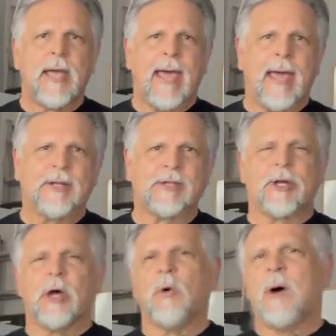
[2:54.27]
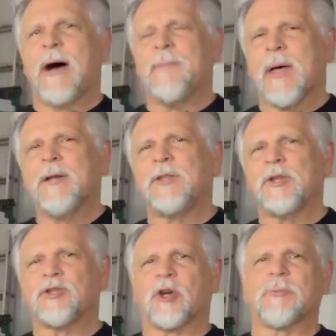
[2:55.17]
And so um, under
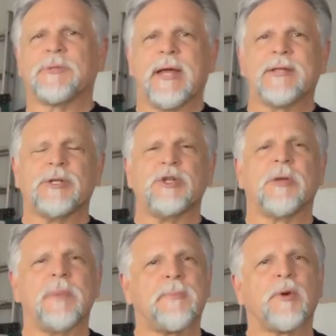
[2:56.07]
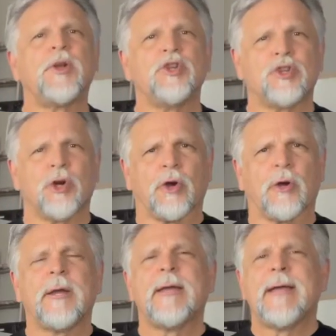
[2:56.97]
those circumstances, you can be pretty
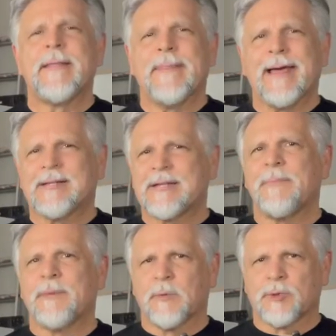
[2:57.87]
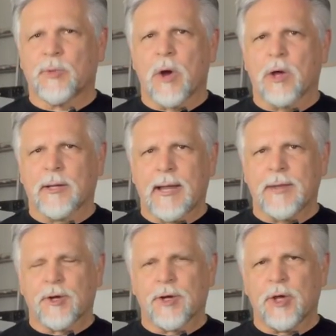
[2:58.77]
sure that something was wrong.
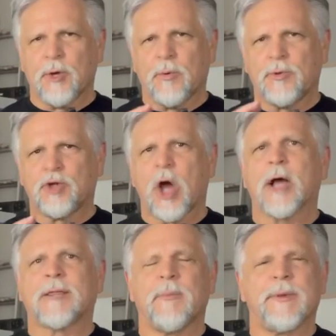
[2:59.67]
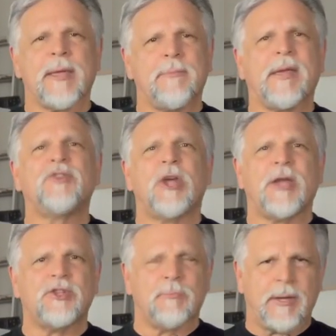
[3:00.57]
Either you shock them with a big
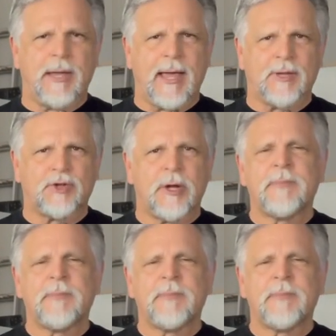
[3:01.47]
change in pH,